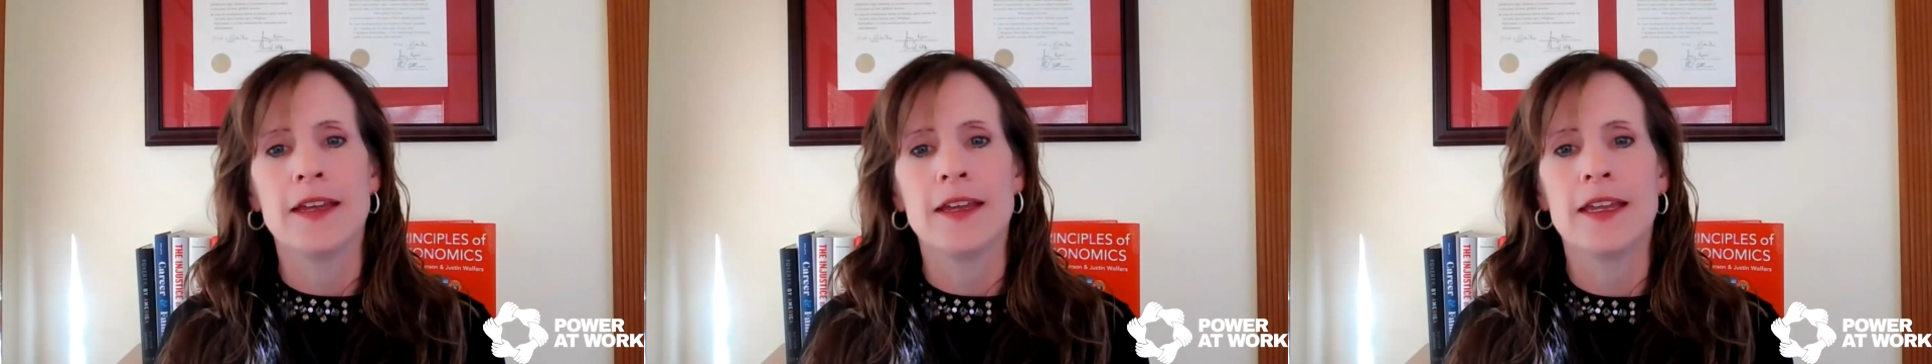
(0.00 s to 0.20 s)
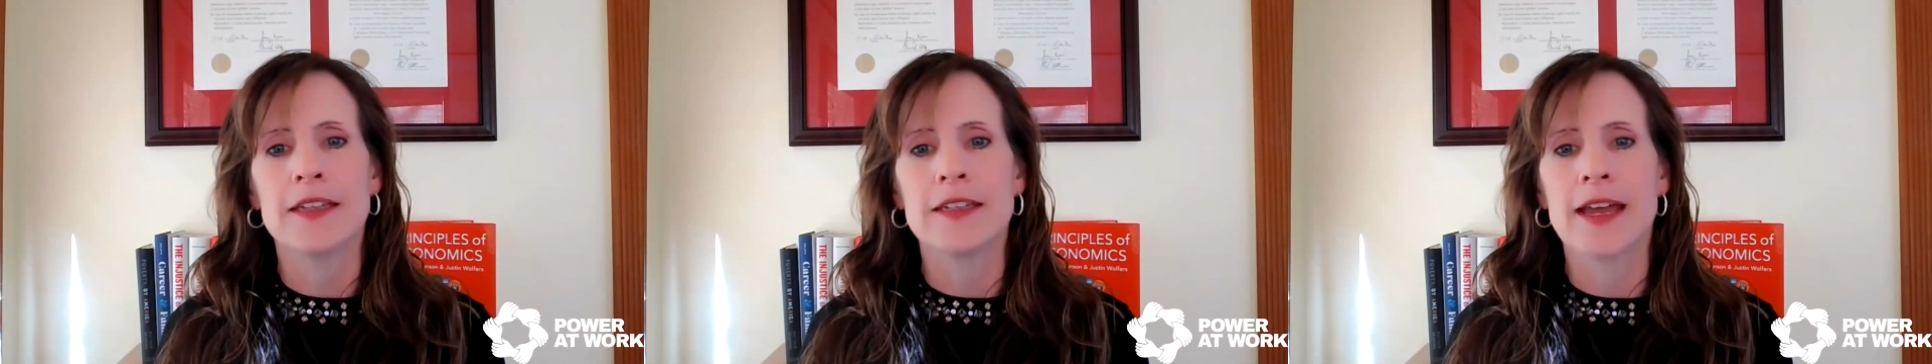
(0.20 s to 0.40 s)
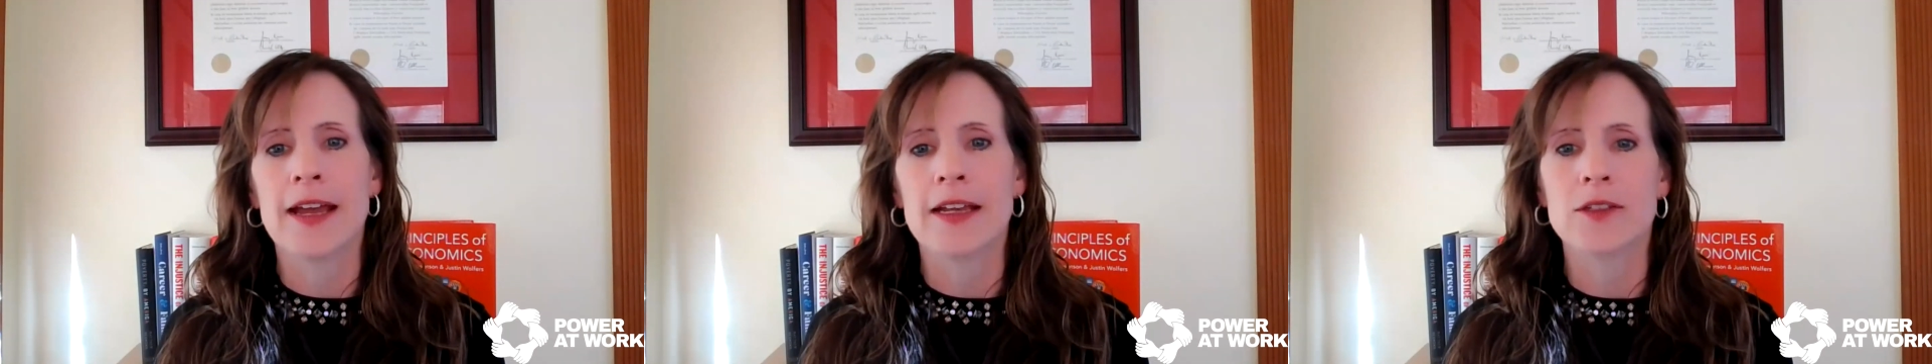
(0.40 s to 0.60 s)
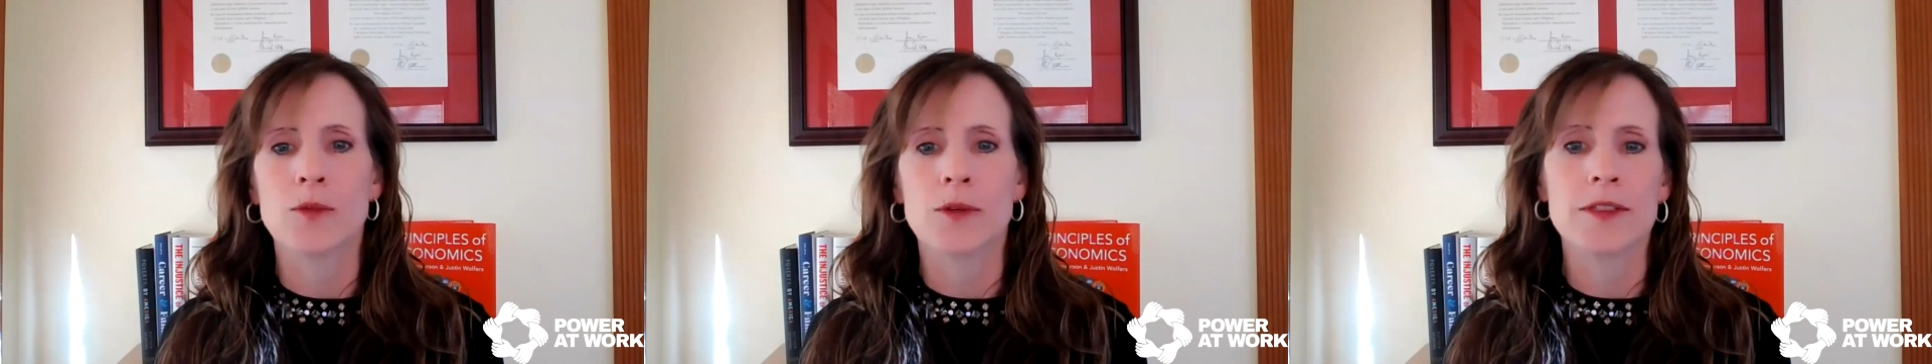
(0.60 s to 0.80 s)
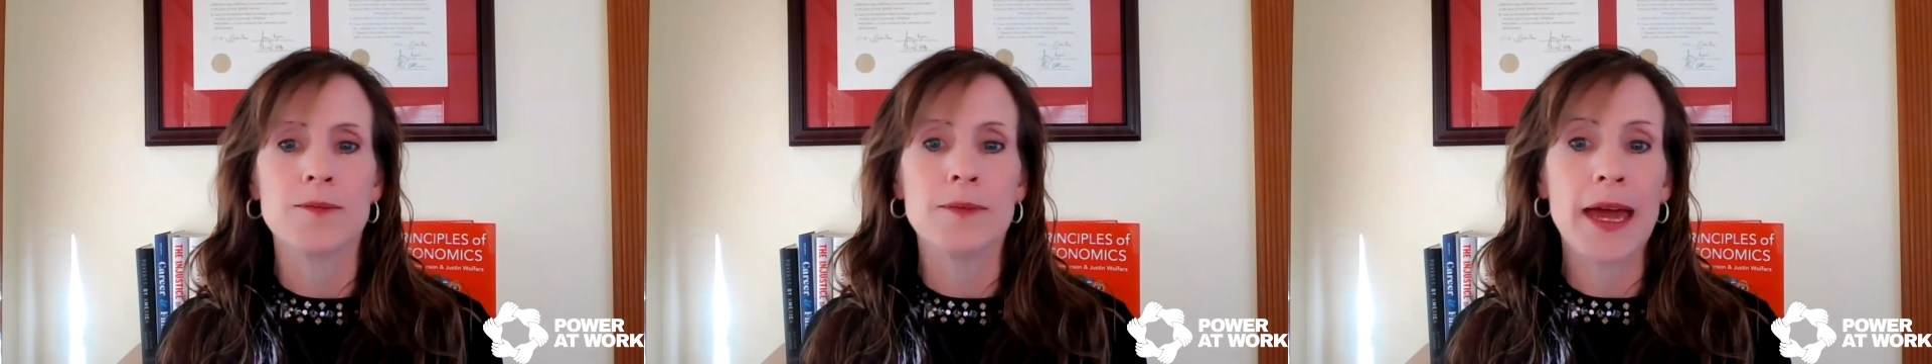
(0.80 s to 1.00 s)
index
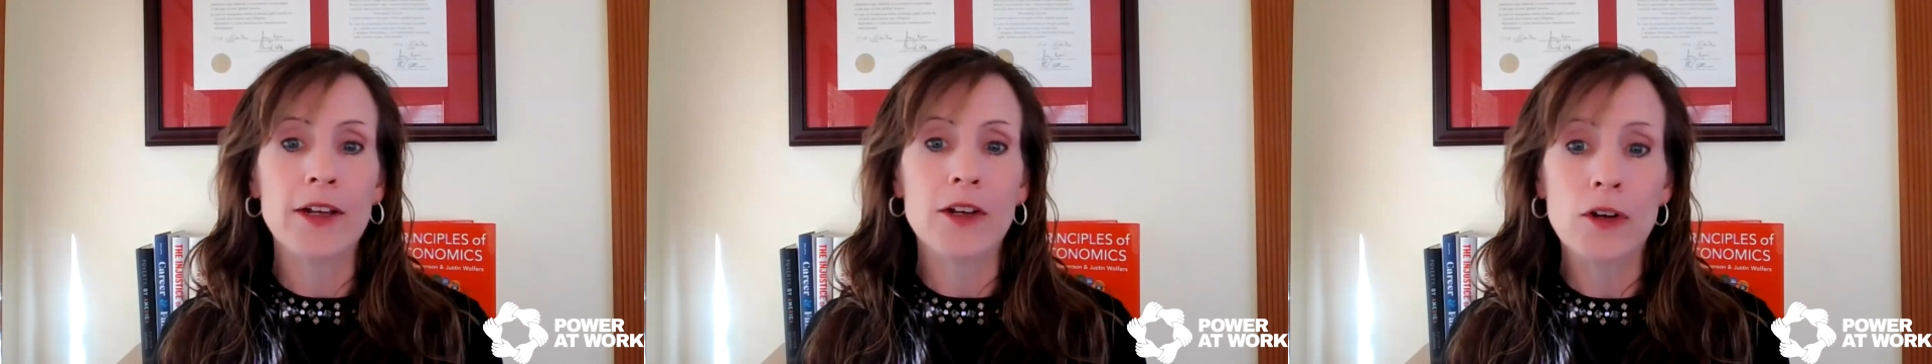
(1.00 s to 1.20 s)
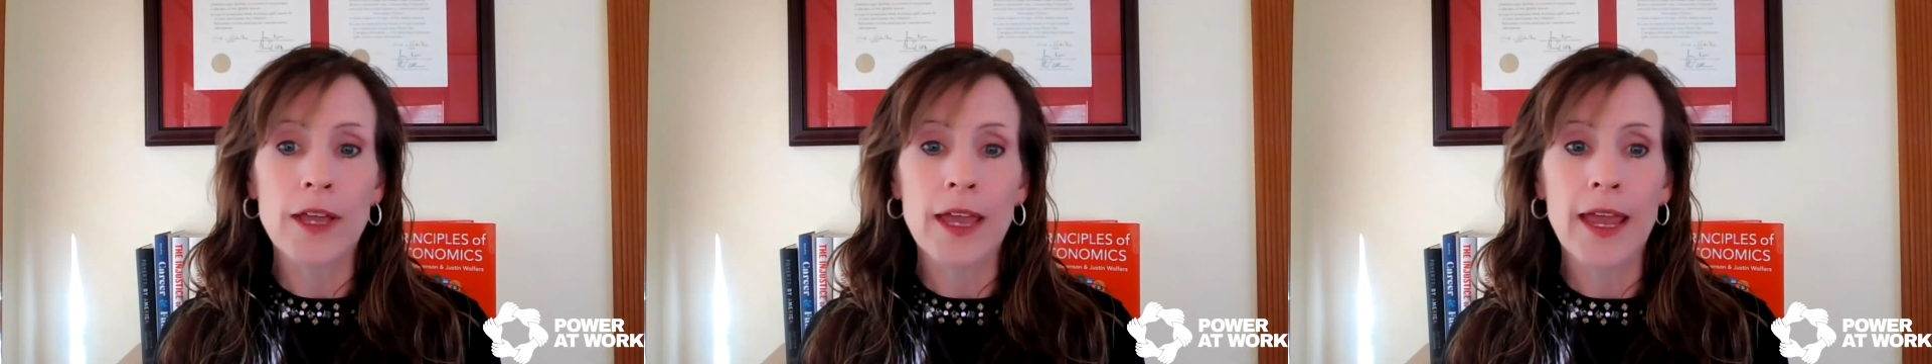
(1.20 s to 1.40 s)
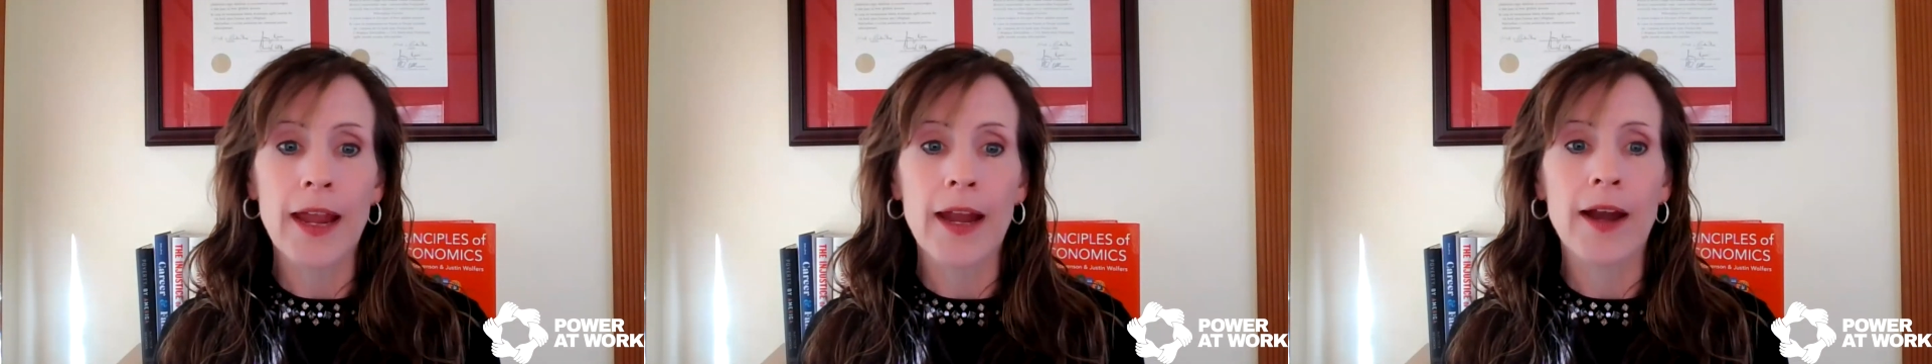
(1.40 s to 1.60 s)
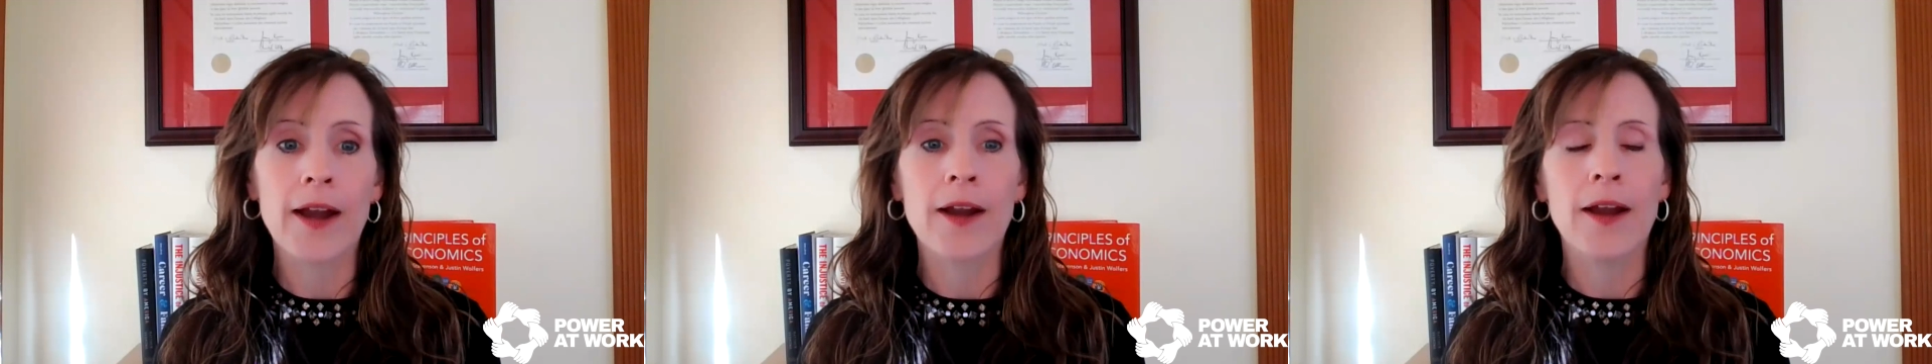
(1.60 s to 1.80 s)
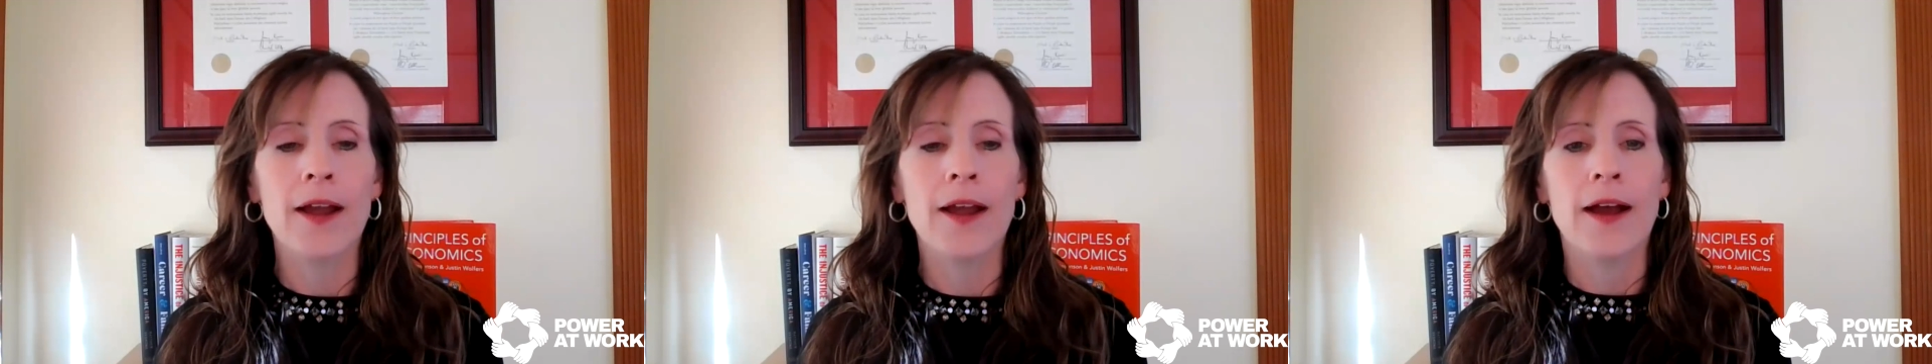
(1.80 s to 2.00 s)
was medical
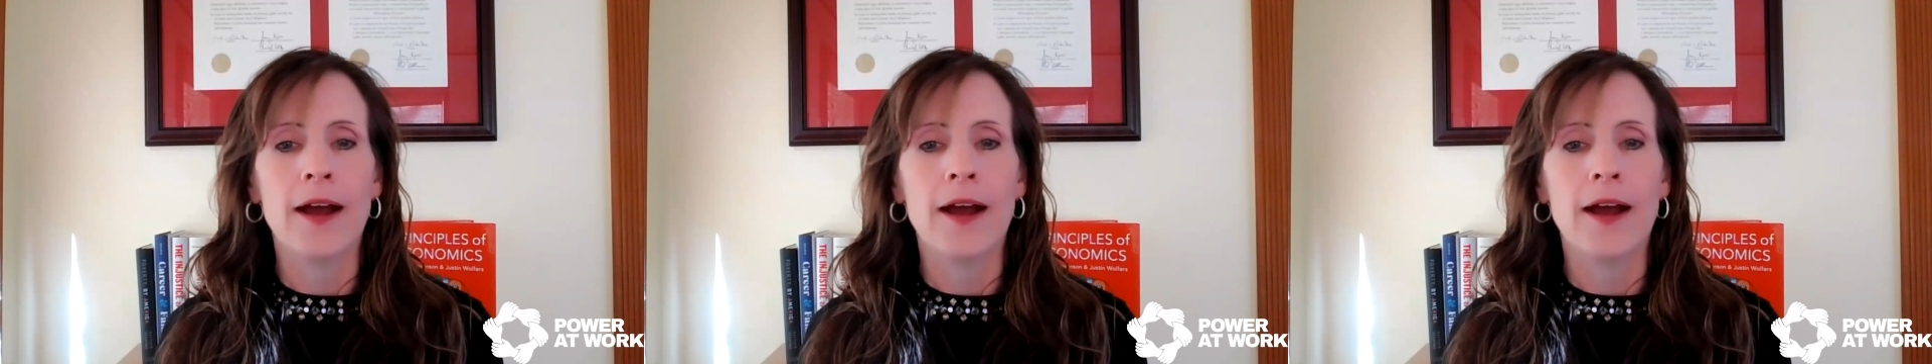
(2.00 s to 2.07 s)
care